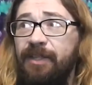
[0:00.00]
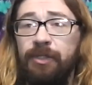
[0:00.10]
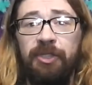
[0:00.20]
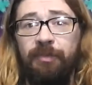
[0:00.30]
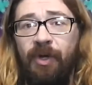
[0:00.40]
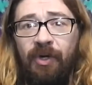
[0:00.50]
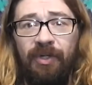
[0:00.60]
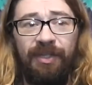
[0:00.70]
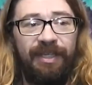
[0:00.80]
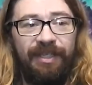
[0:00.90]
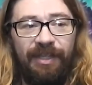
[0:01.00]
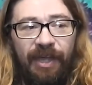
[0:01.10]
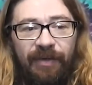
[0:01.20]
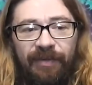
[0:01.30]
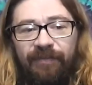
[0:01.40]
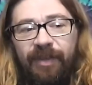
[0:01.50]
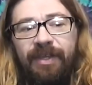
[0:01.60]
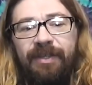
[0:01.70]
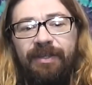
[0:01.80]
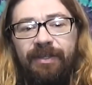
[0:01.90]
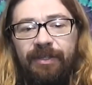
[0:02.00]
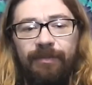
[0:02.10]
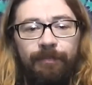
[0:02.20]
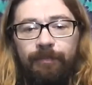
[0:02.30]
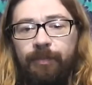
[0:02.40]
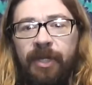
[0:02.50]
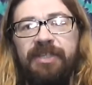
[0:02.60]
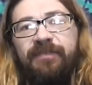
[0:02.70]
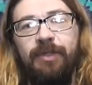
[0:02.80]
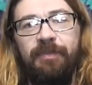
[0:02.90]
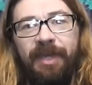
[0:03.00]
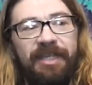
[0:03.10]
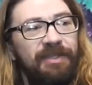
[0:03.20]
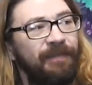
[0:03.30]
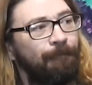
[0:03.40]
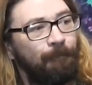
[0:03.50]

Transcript: They're small, you know, if uh, you're pressed for space.